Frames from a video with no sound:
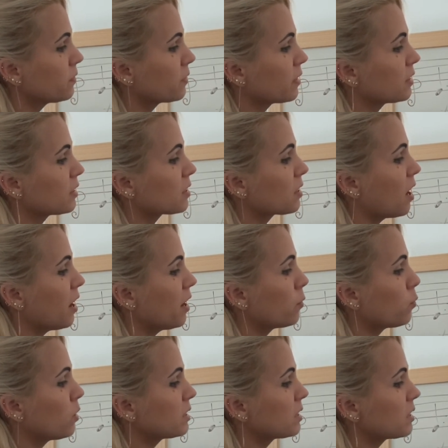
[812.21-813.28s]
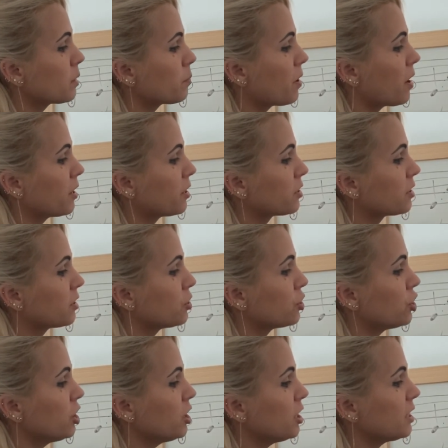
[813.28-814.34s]
that is higher, one step higher than
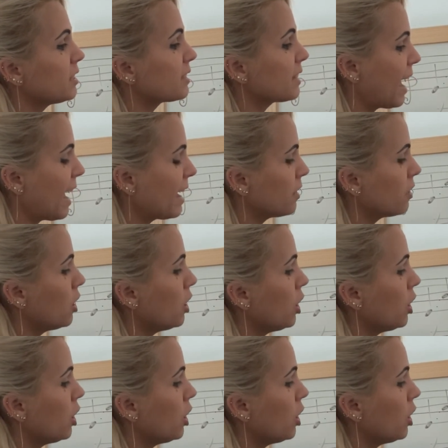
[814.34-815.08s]
G, is A.